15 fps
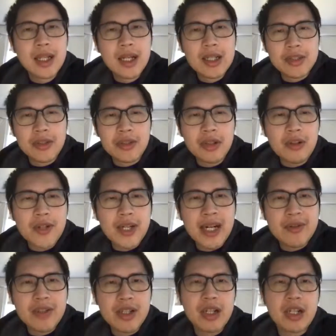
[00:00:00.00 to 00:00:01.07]
So far
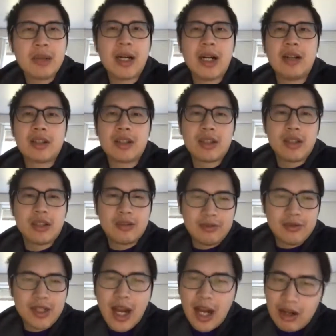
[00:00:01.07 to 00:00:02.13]
I've talked about
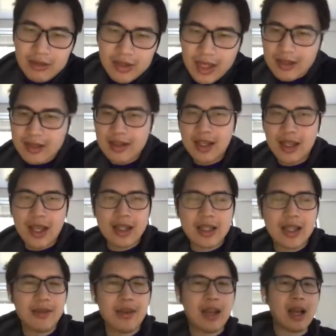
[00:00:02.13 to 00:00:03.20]
how does the
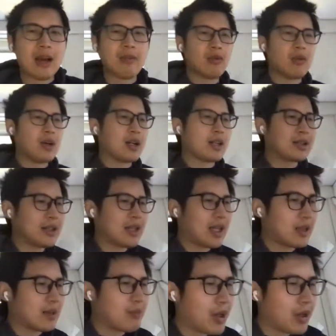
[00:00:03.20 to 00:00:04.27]
TVM works
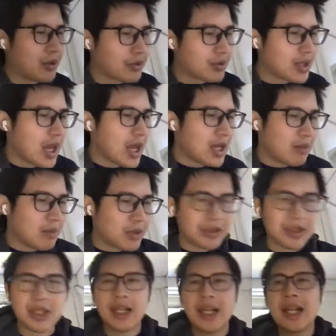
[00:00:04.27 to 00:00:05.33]
in both the
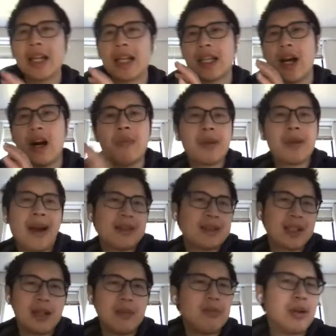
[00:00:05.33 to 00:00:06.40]
machine learning
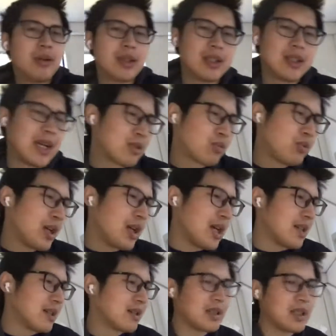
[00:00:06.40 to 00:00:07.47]
optimizer component as well
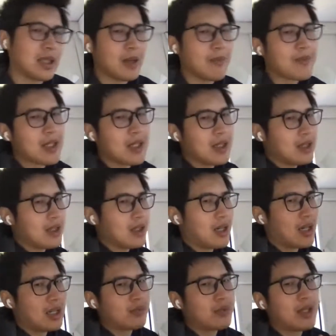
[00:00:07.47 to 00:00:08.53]
as the
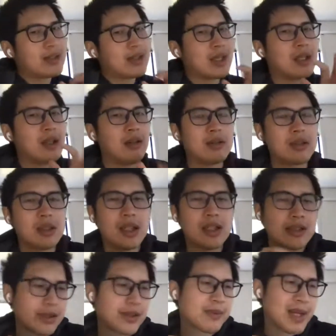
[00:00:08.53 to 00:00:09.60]
code
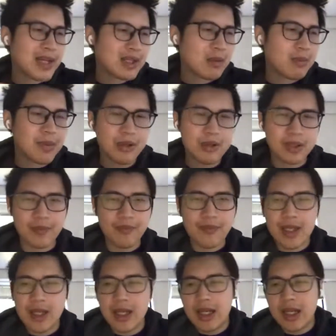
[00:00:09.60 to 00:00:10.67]
search space component.
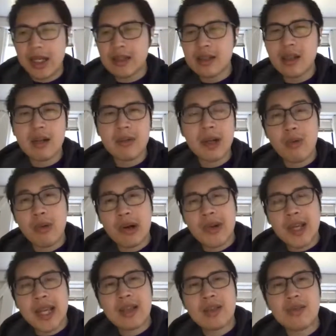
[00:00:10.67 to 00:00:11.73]
Let's talk about what we
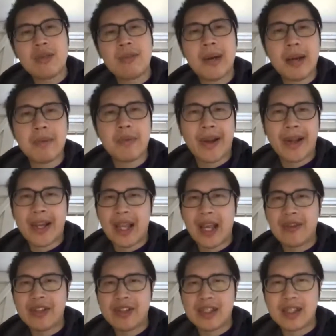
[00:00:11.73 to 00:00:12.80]
can do by bringing
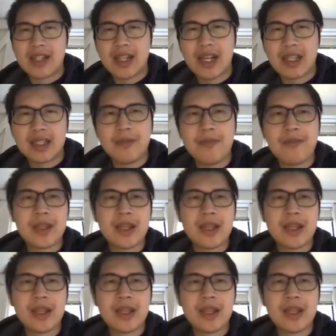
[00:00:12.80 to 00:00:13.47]
everything together.